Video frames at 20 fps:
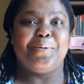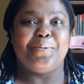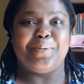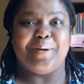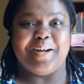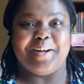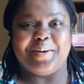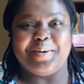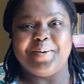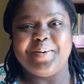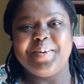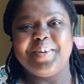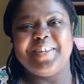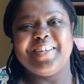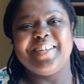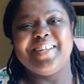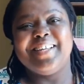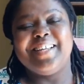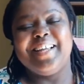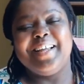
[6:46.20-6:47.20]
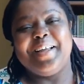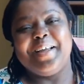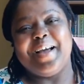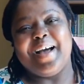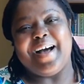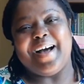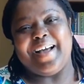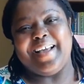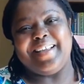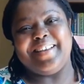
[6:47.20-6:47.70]
Wow,
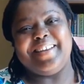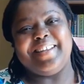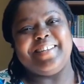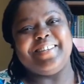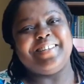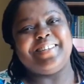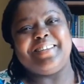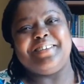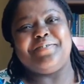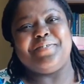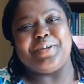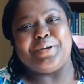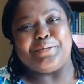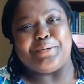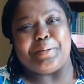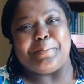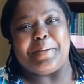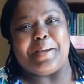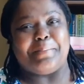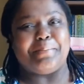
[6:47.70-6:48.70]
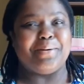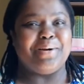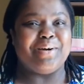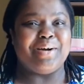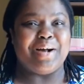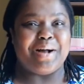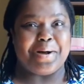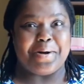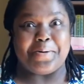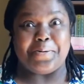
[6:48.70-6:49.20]
I didn't even remember
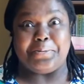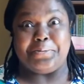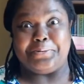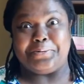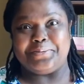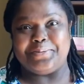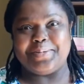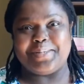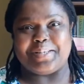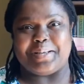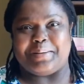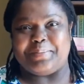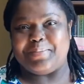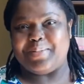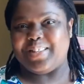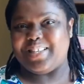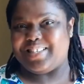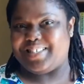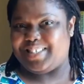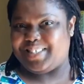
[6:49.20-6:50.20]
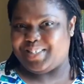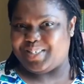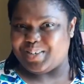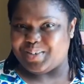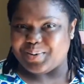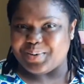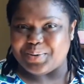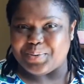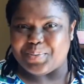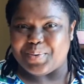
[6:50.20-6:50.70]
how gruesome this
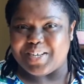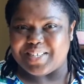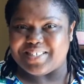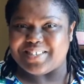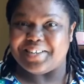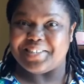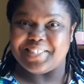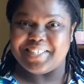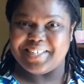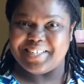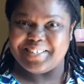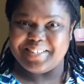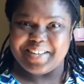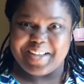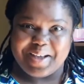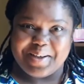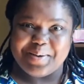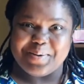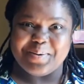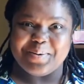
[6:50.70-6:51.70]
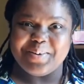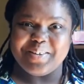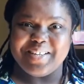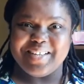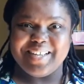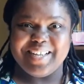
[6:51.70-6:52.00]
story was until now.